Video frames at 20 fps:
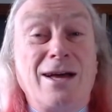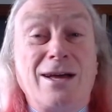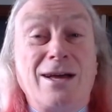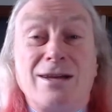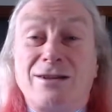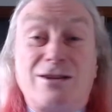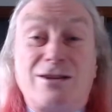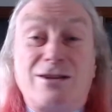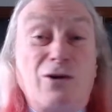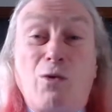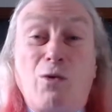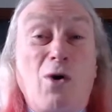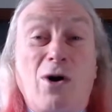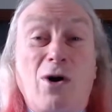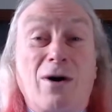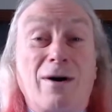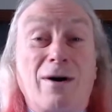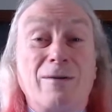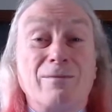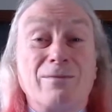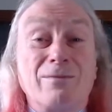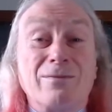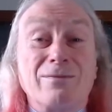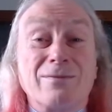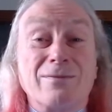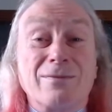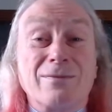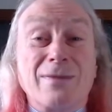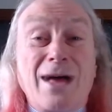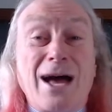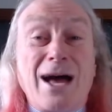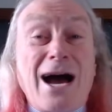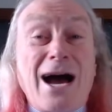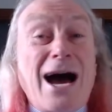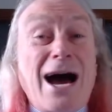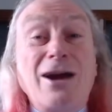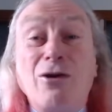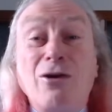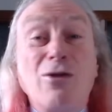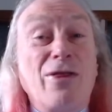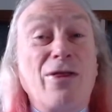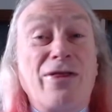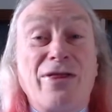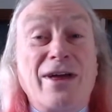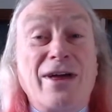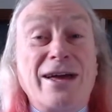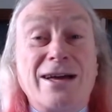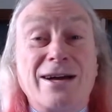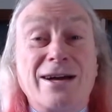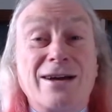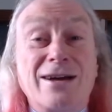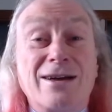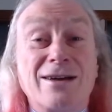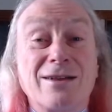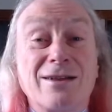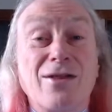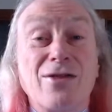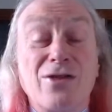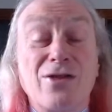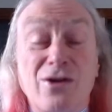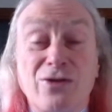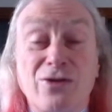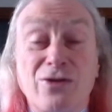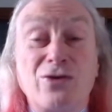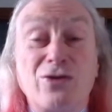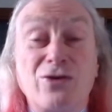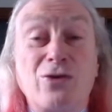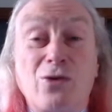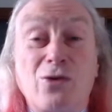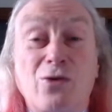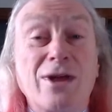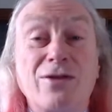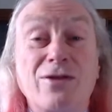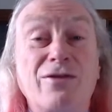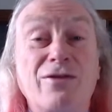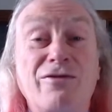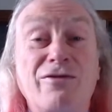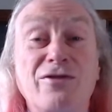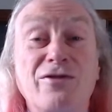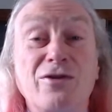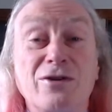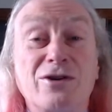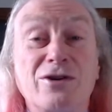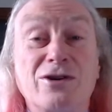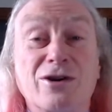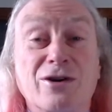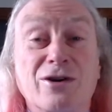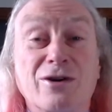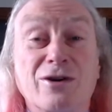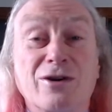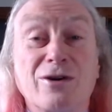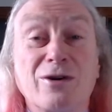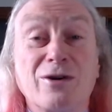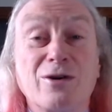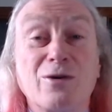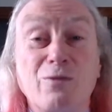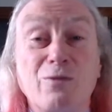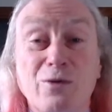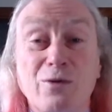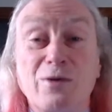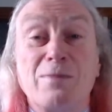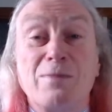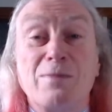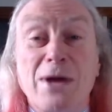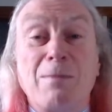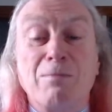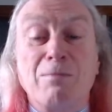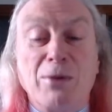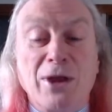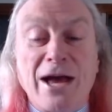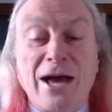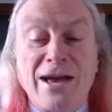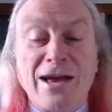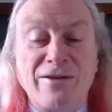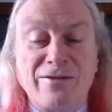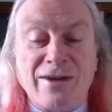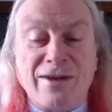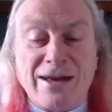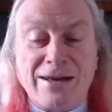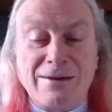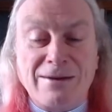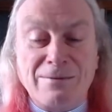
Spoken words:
Do you know what? I don't think that knowing the future would be a blessing.